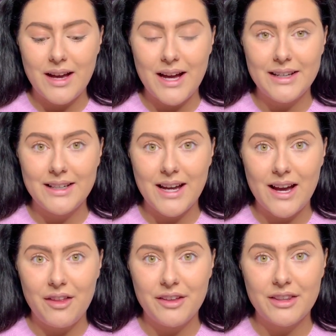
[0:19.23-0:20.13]
And
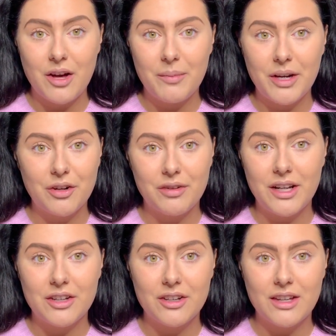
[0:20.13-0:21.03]
yeah, I think that'll make a
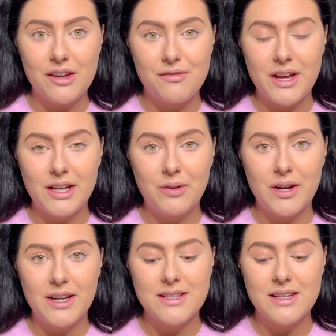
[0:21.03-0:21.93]
really good gift
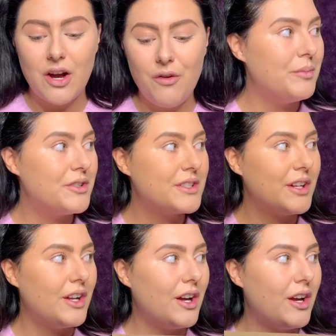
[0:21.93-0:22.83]
anyway in itself. I'm just
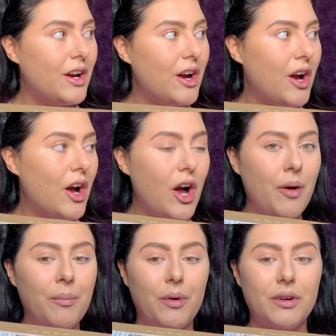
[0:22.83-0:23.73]
gonna
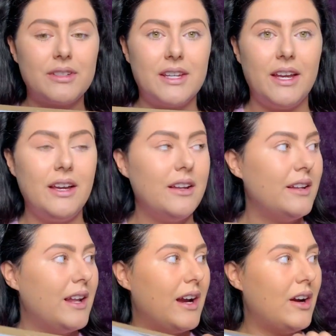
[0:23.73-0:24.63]
unbox it
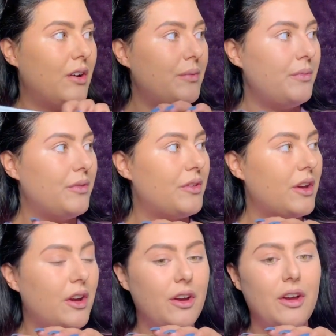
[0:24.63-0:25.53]
now.
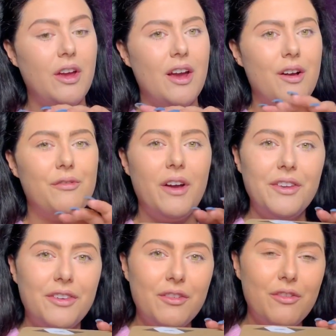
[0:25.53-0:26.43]
So
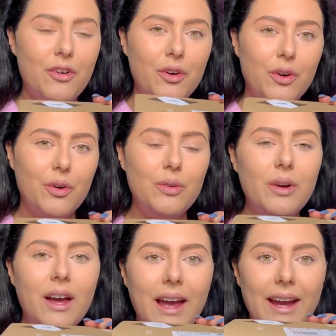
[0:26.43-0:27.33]
first of
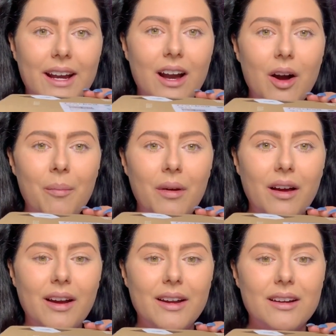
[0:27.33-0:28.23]
all, it come
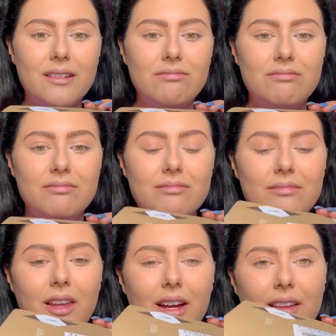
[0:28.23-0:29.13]
like
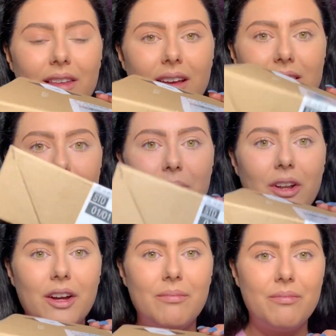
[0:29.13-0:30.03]
this when
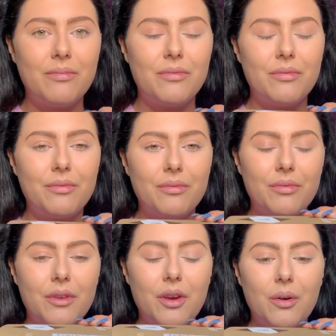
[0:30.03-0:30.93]

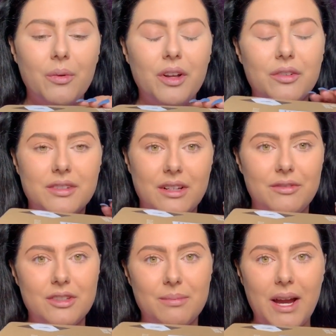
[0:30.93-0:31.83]
it got
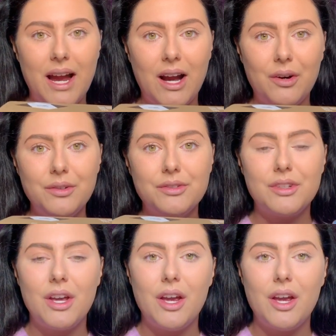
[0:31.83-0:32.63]
delivered to my house.